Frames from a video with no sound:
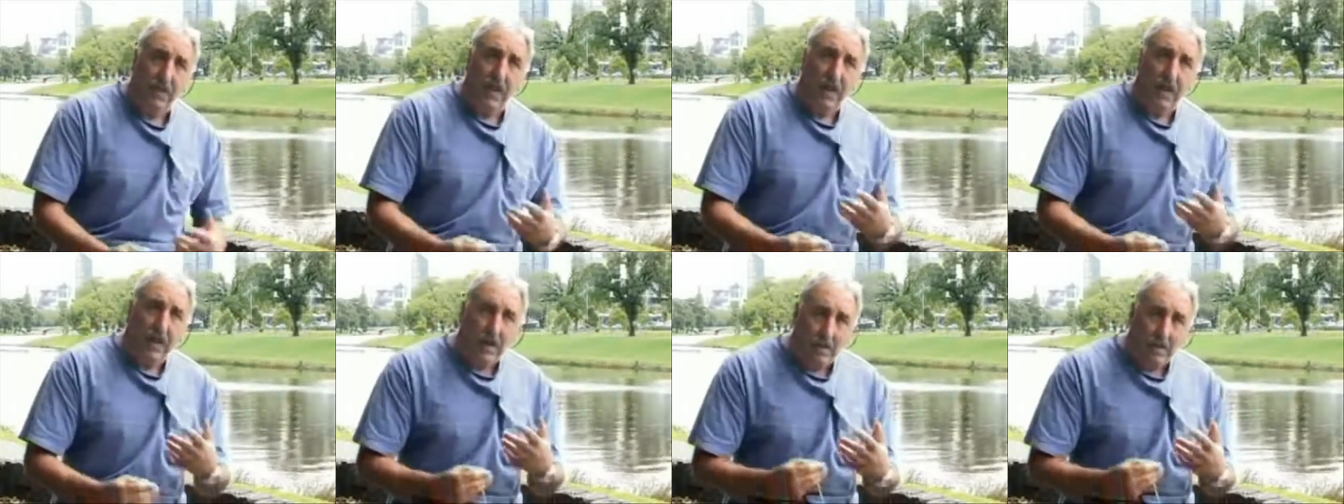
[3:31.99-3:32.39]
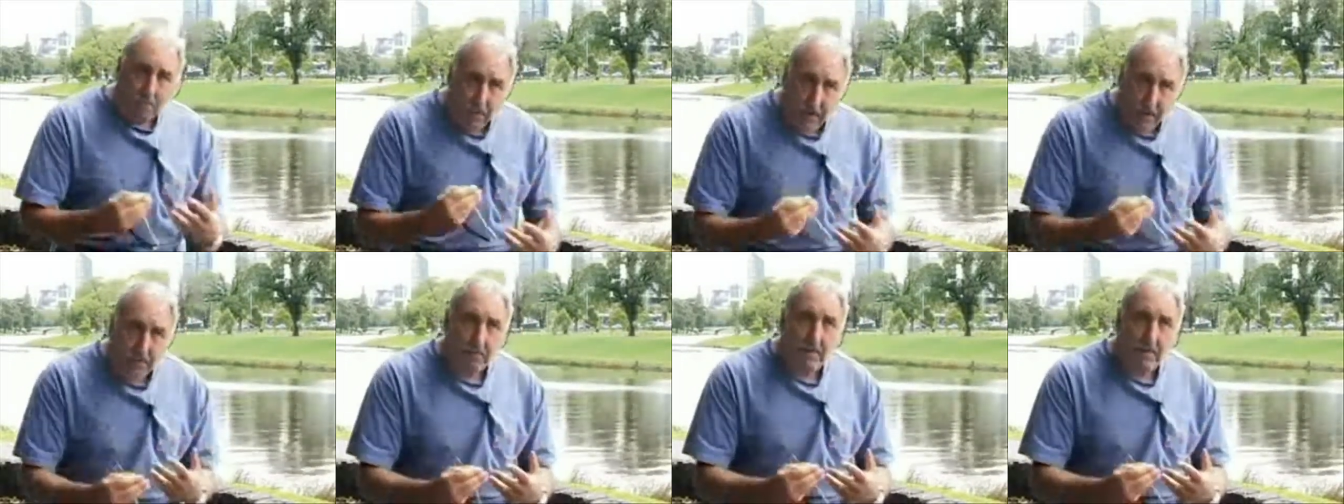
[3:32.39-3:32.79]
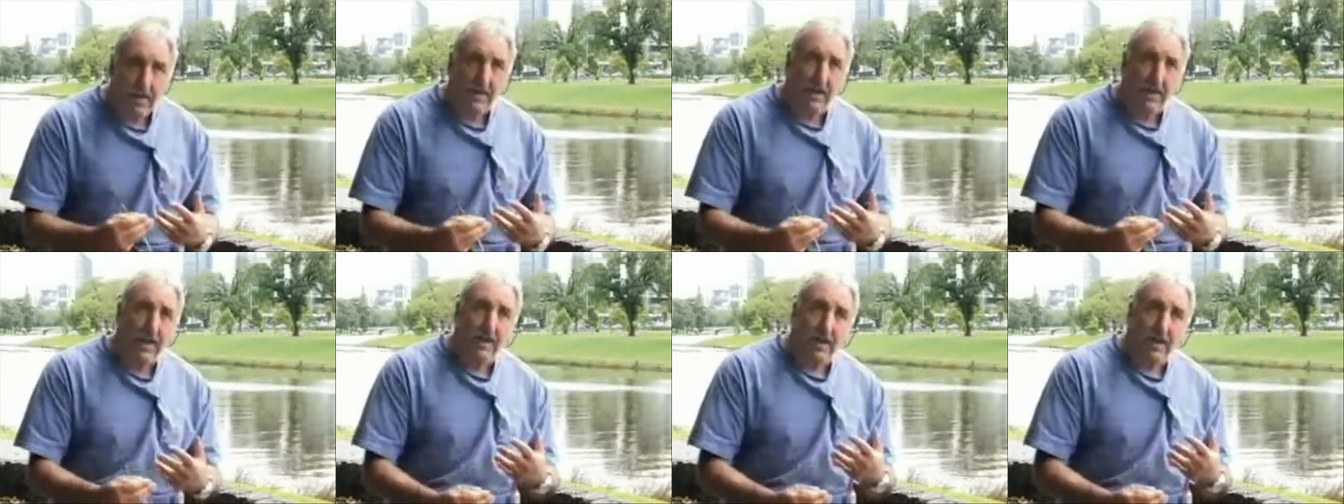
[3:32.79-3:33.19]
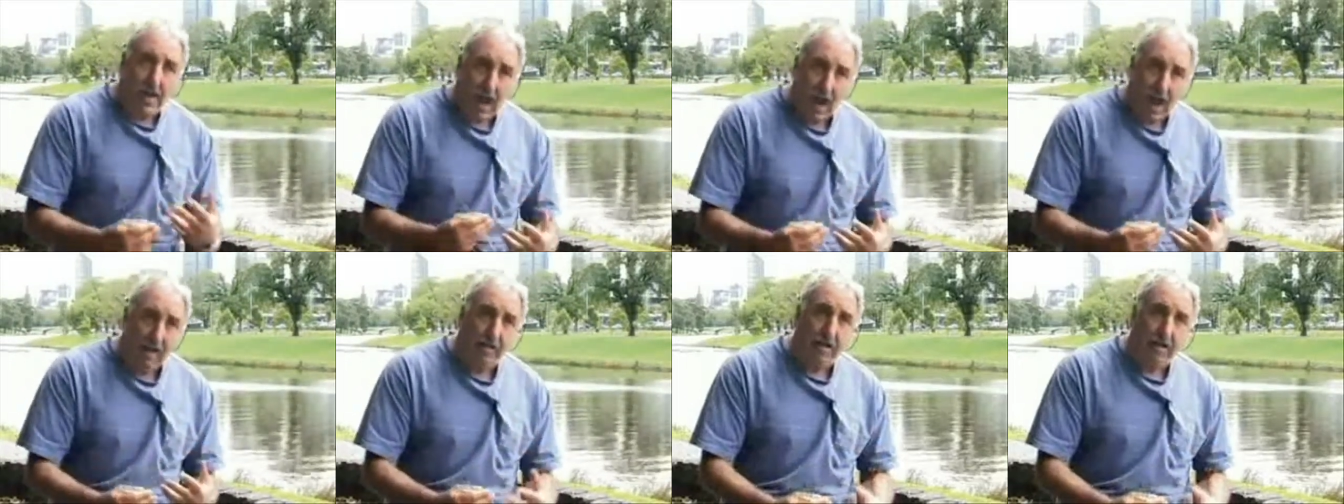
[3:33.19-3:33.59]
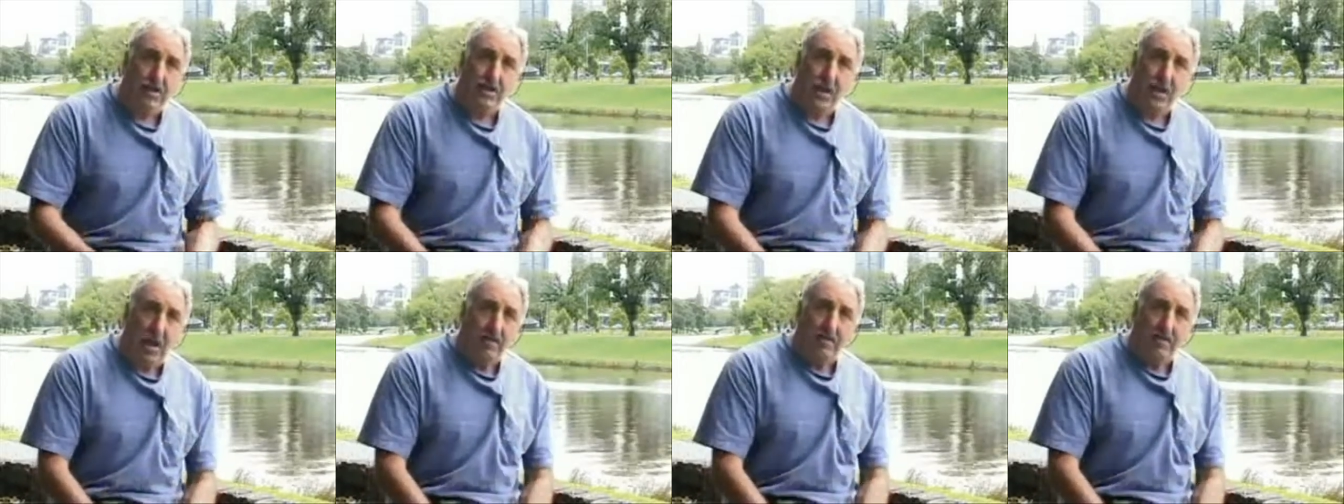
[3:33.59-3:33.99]
Their commitment and
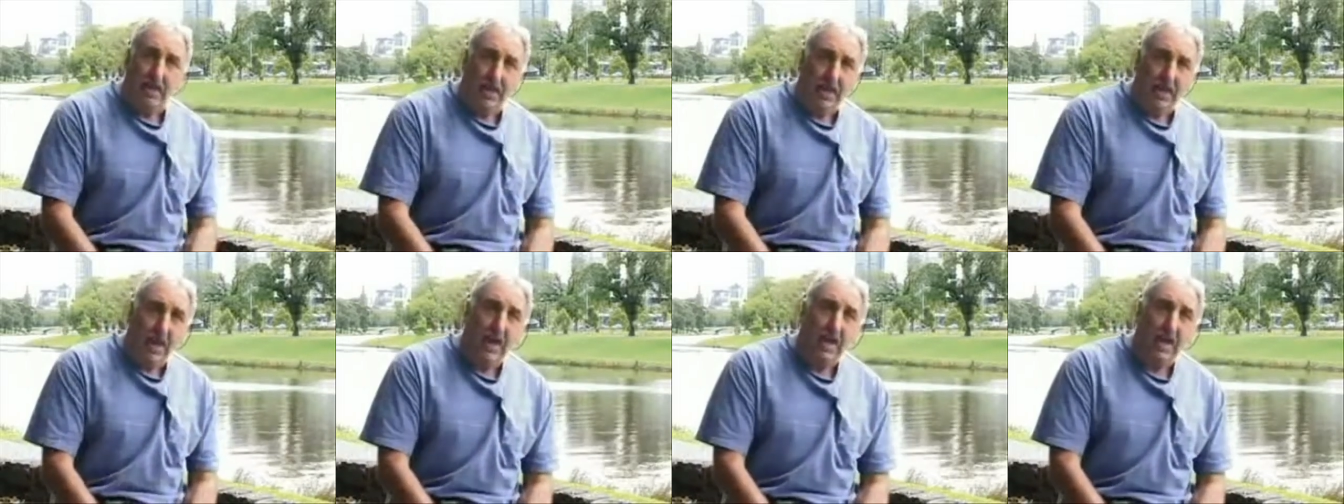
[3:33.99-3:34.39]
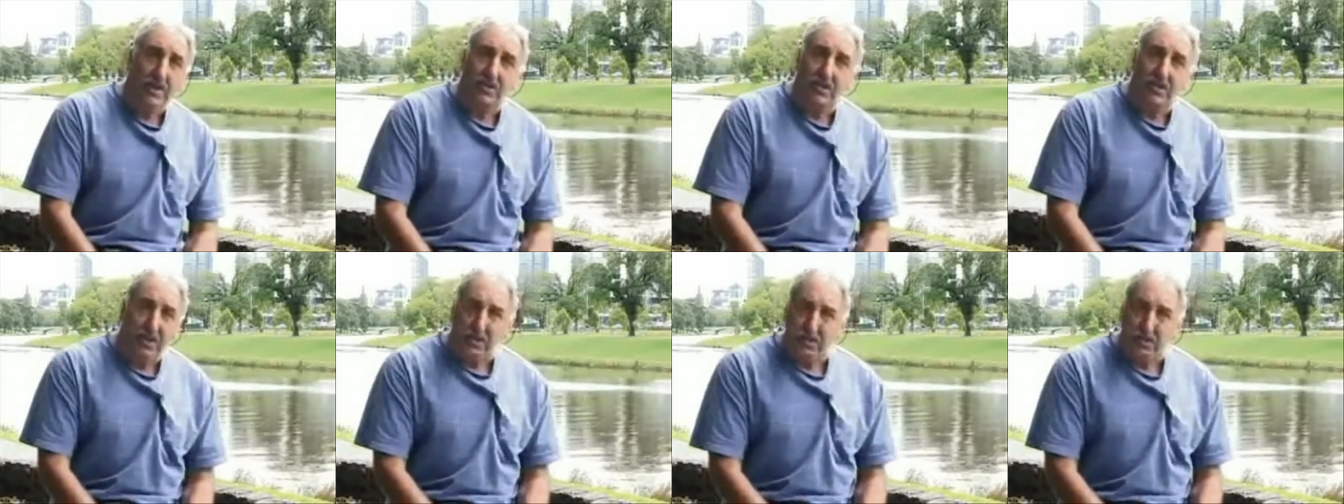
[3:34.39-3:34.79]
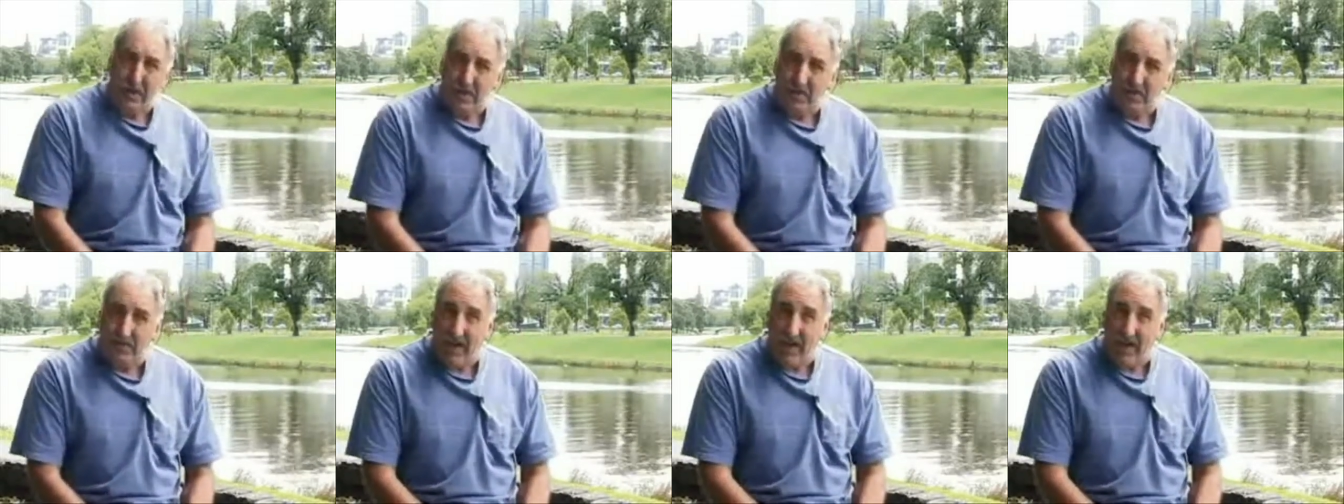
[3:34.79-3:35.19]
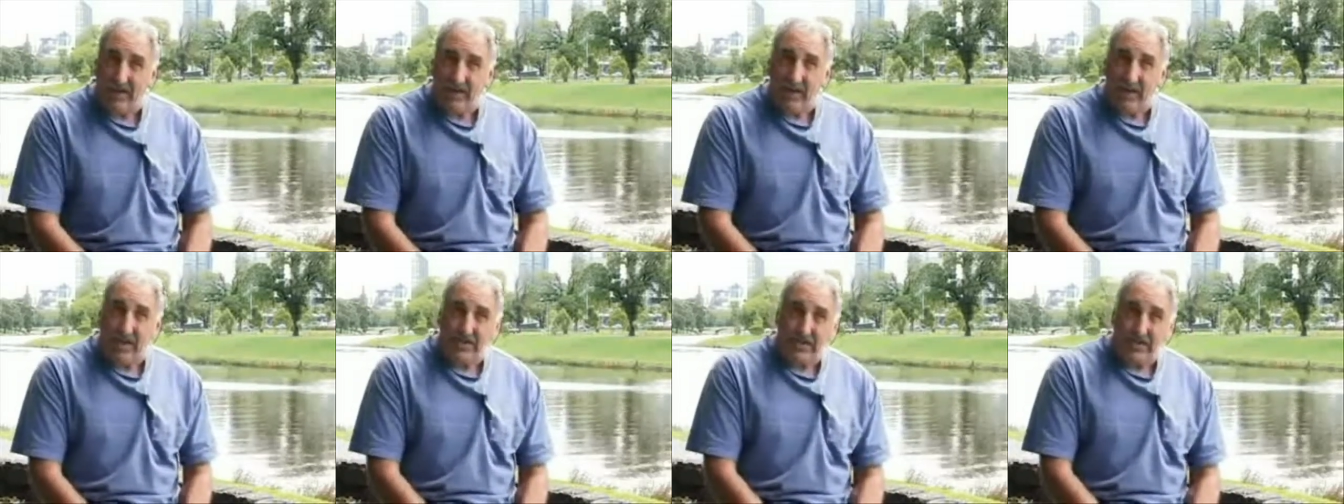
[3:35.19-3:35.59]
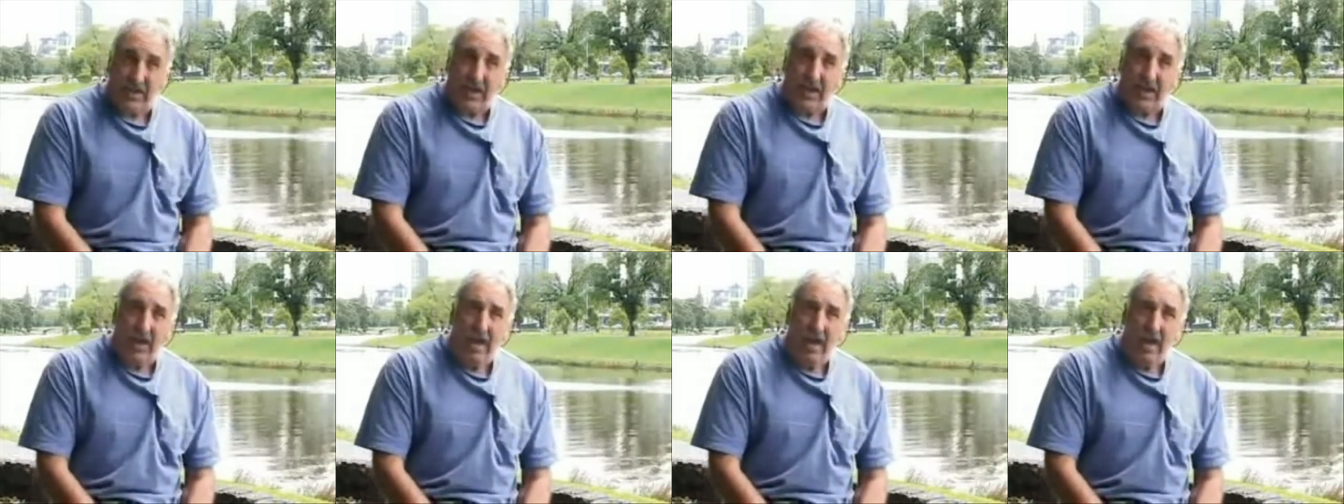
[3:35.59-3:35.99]
courage over the years has been
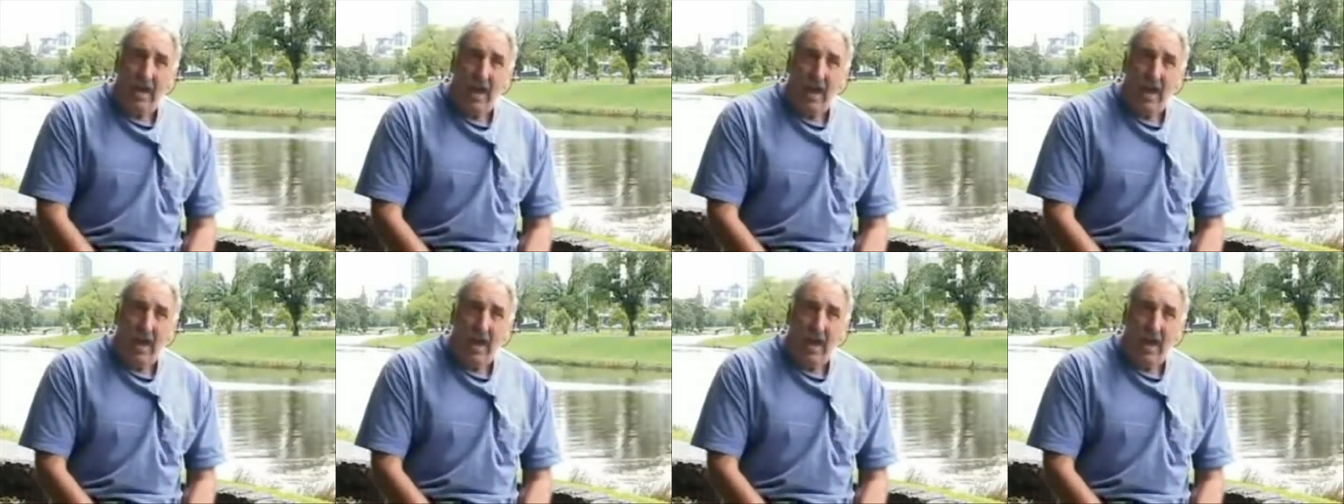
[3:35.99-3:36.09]
fantastic.